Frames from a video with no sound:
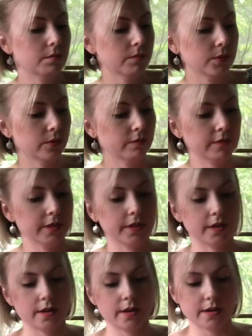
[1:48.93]
Moving
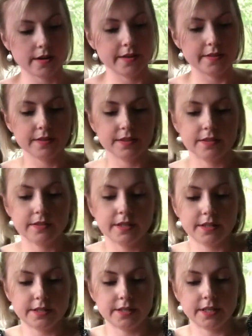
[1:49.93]
on, this
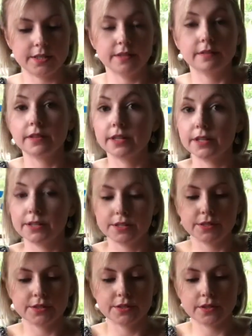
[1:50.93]
next activity
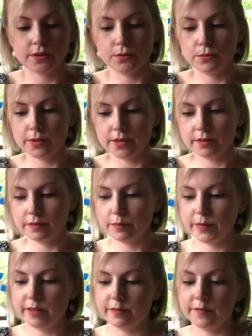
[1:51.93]
is one of
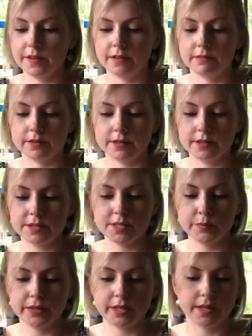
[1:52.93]
my favorites
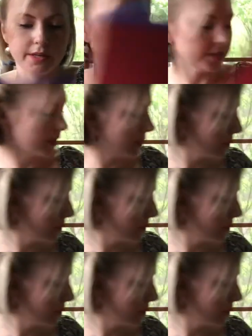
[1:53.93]
because in